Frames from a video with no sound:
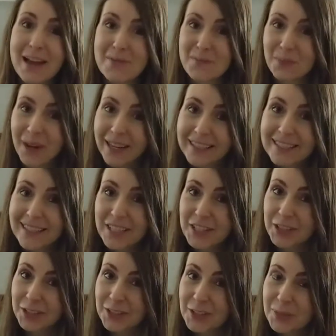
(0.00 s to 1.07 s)
and browse the
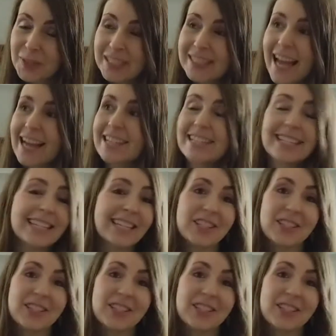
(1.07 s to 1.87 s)
children's book section